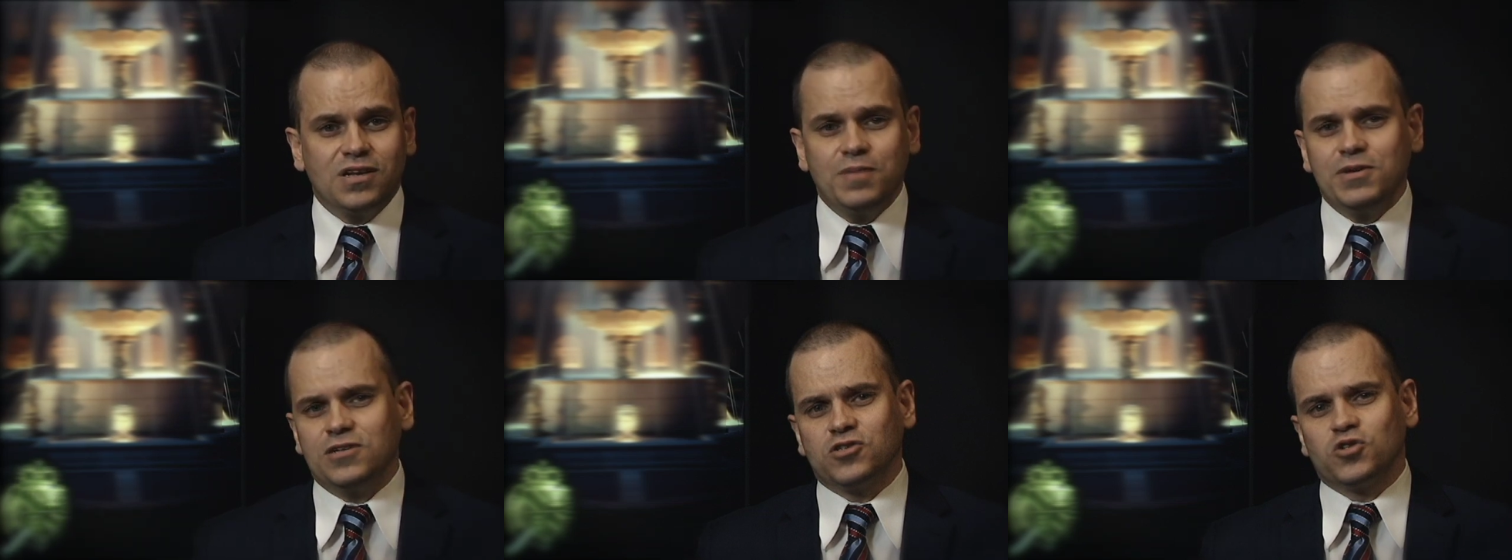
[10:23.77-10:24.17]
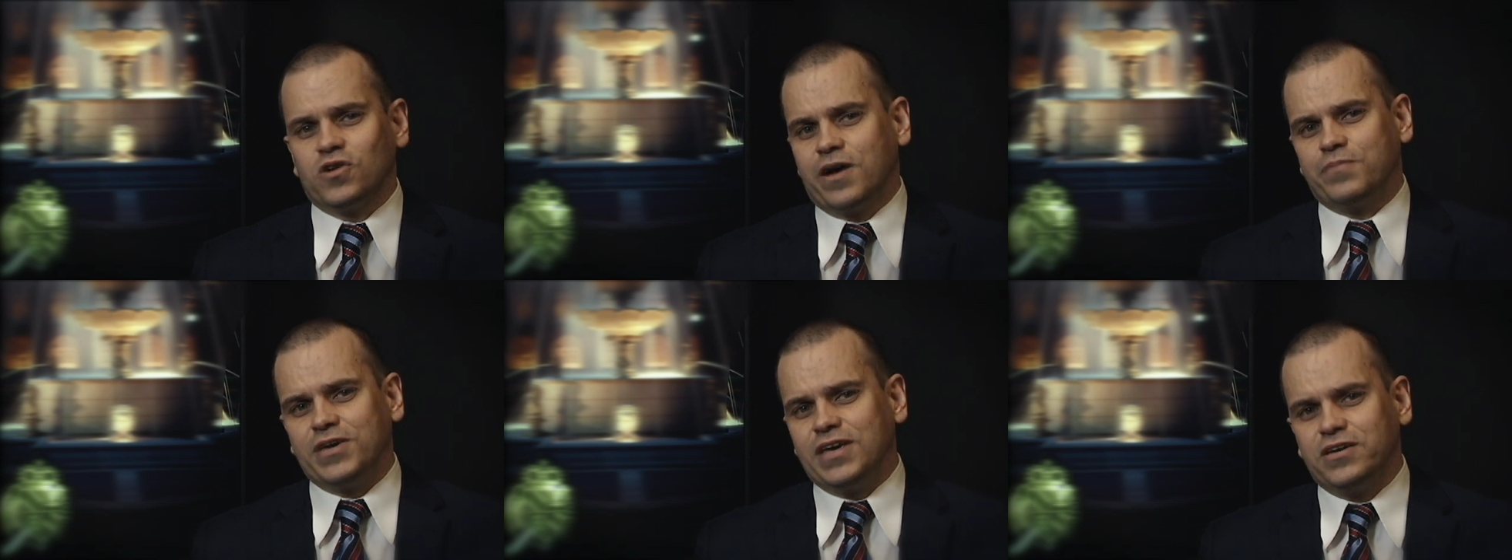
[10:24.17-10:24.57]
Let me
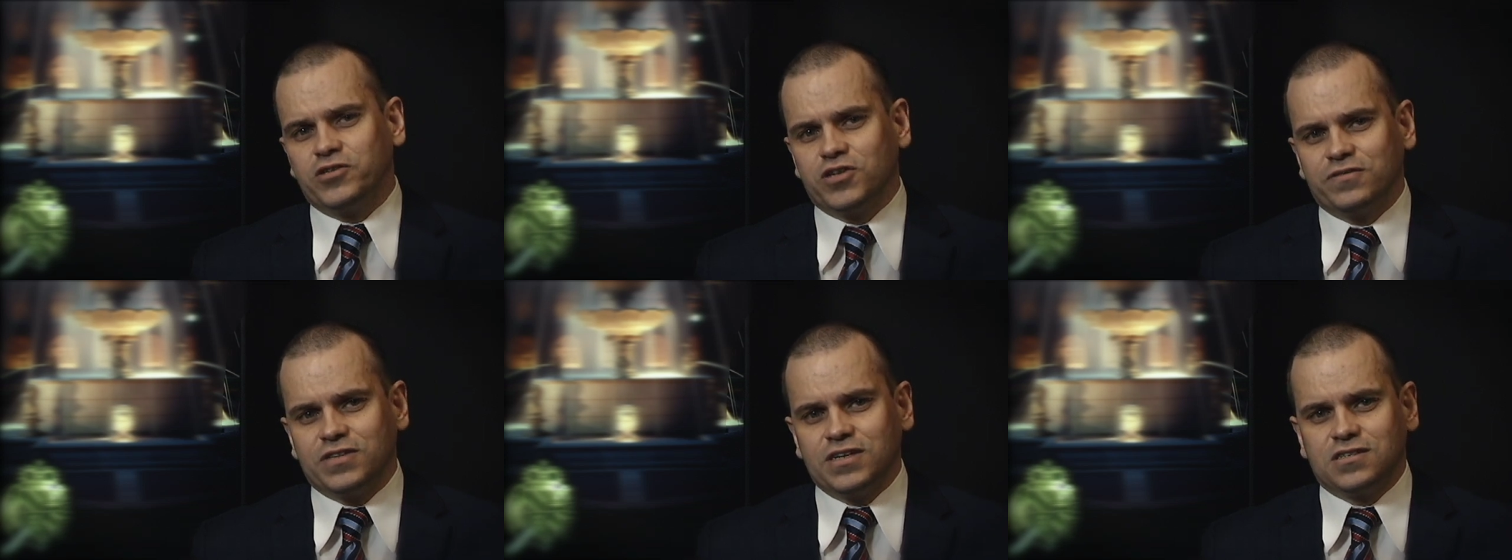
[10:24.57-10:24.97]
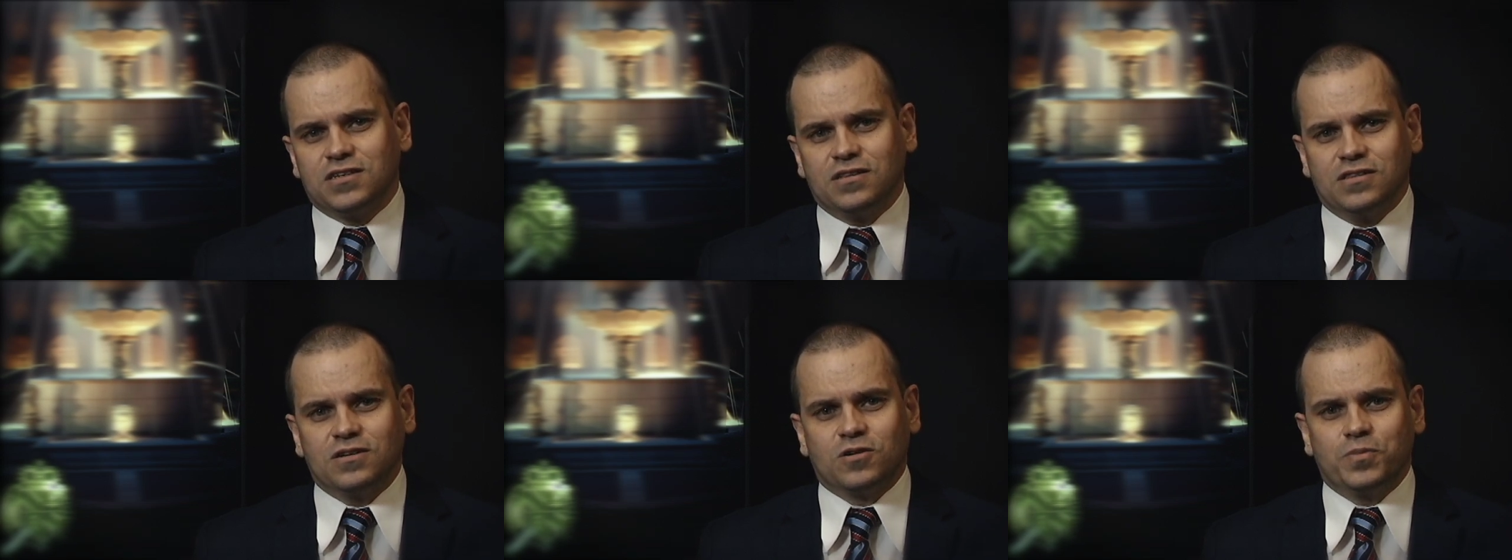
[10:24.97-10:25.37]
describe each of these a
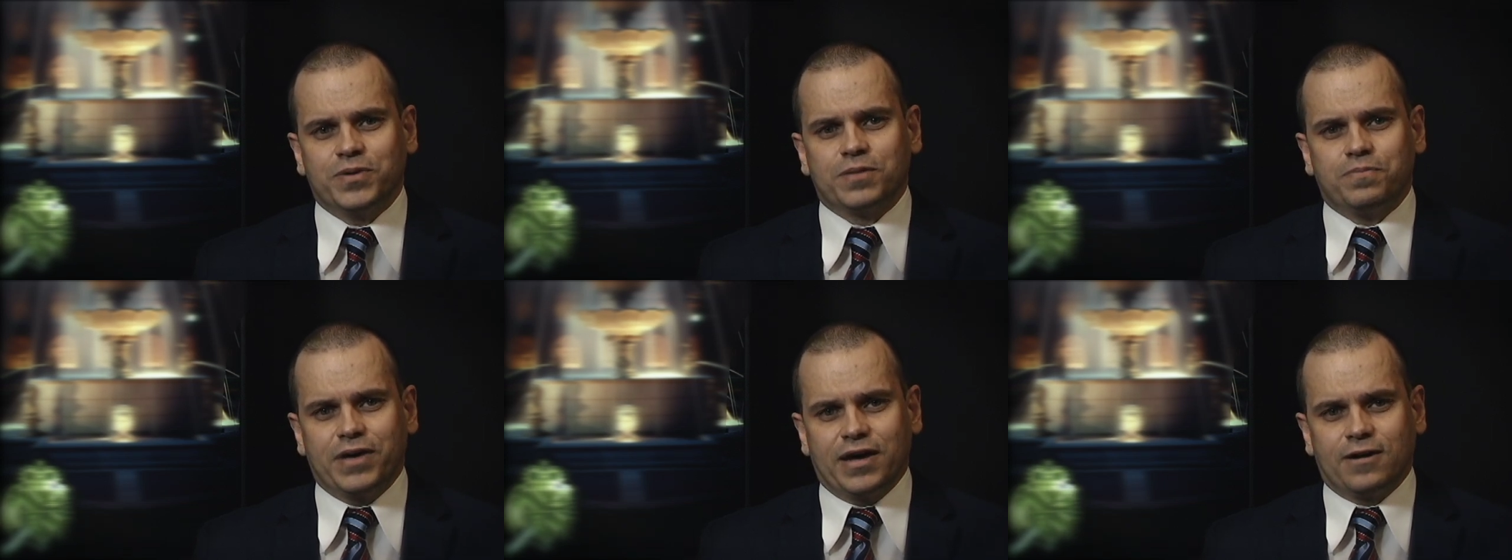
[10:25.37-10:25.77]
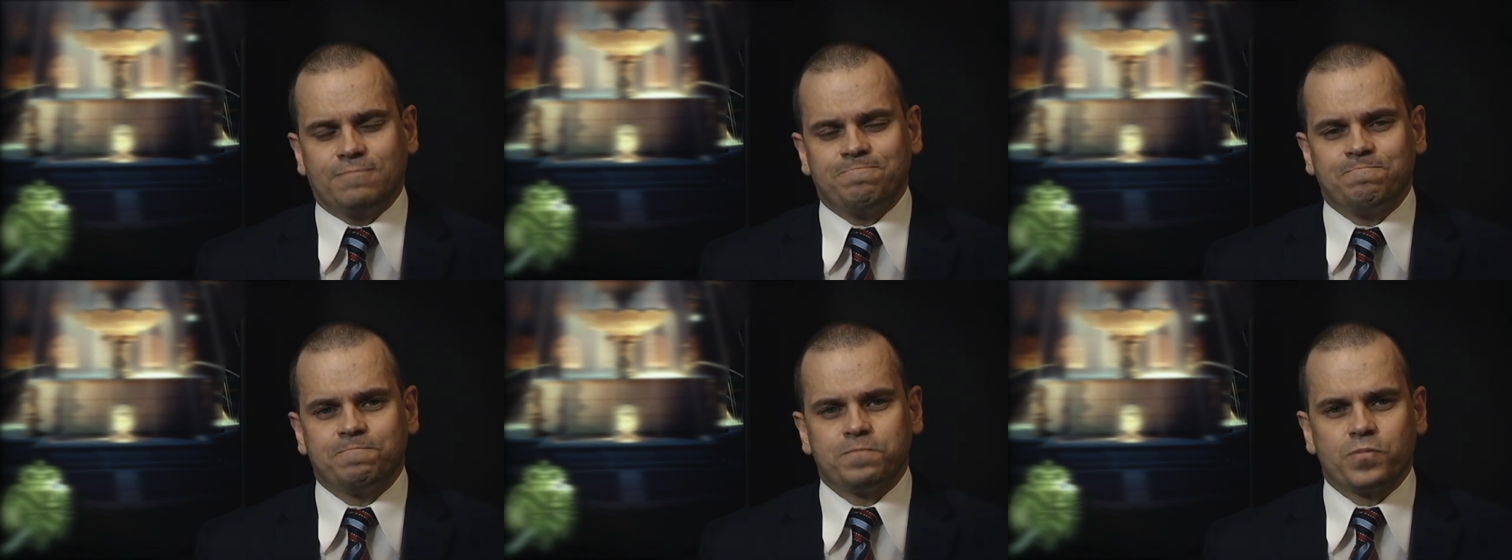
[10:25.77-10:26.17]
little bit better.
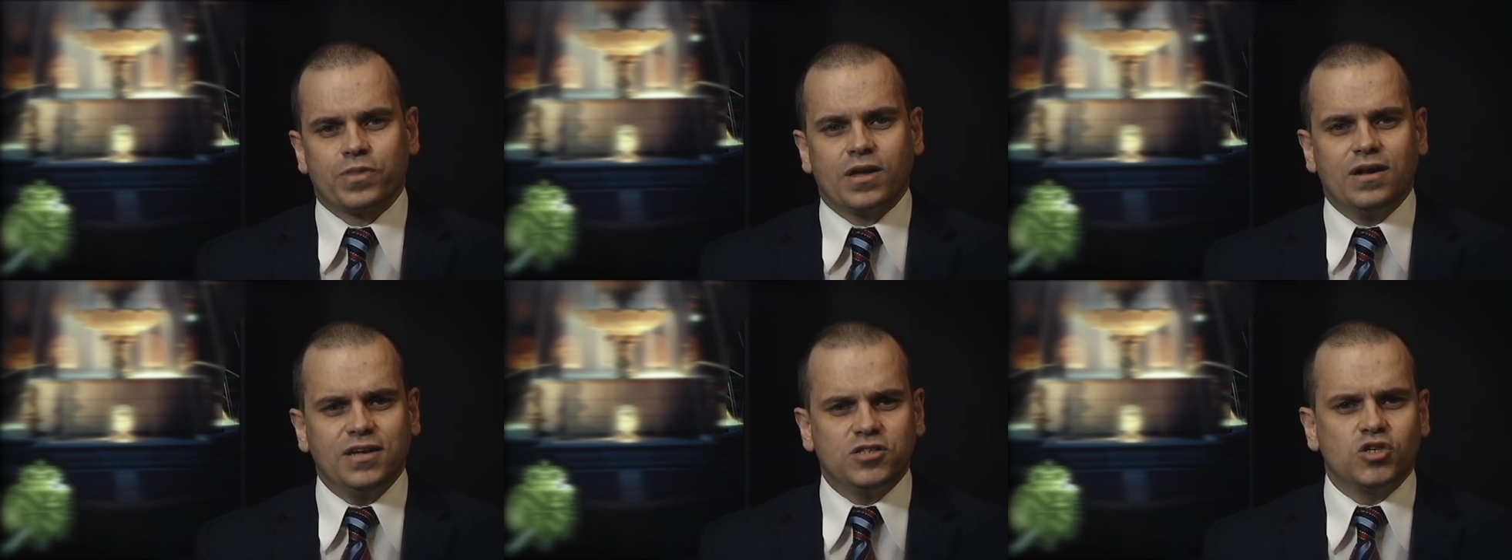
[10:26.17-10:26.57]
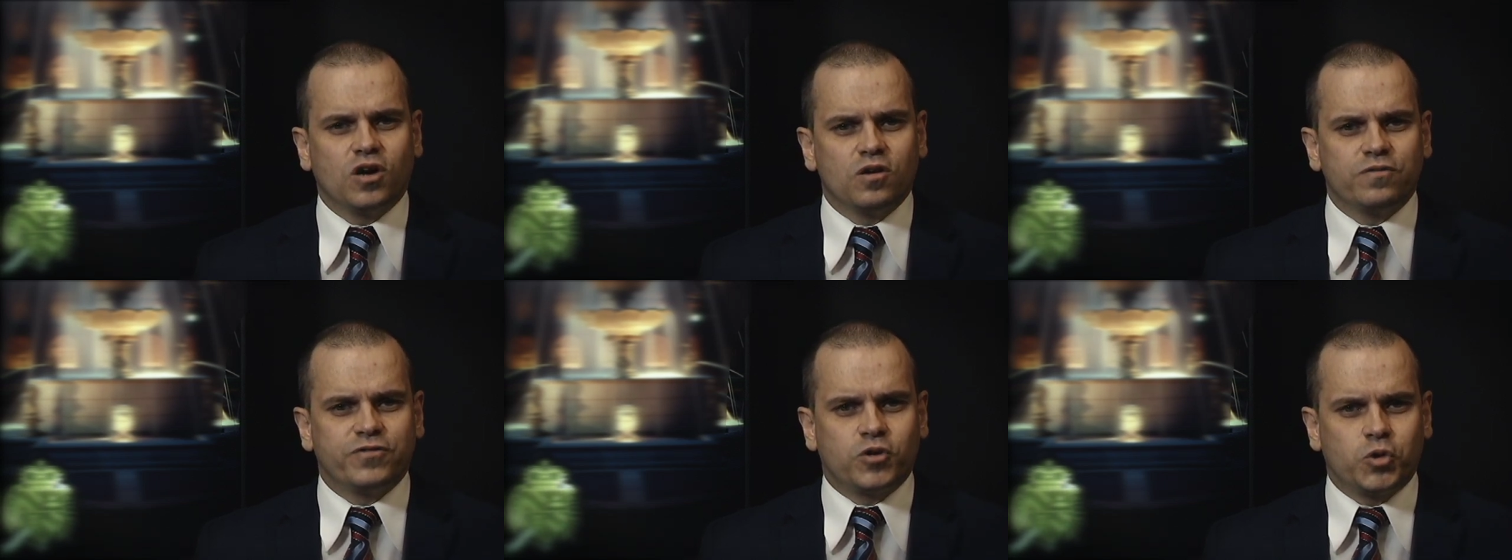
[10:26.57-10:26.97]
Let's
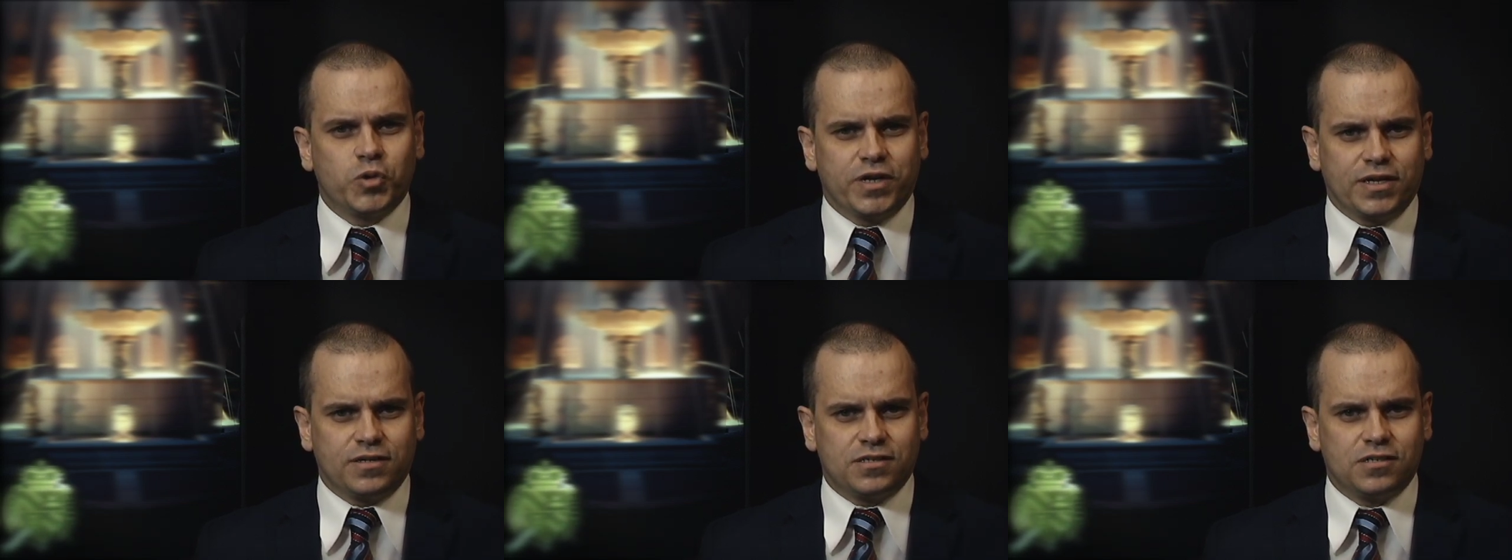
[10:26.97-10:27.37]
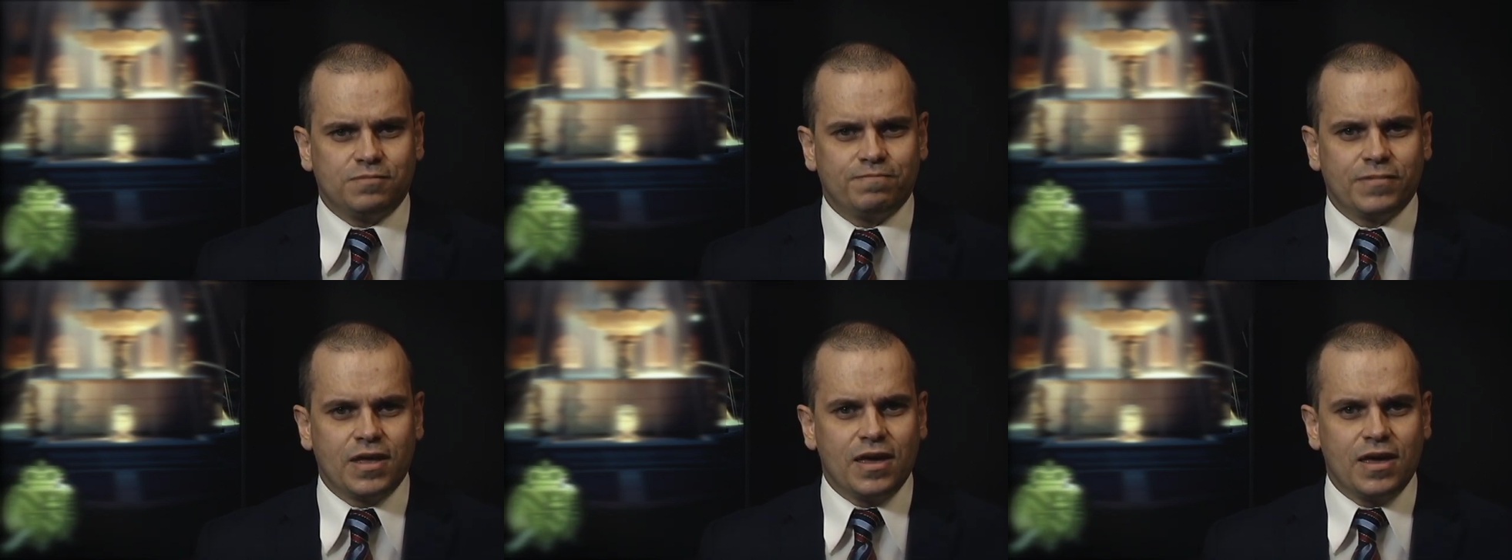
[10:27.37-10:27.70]
start with critics.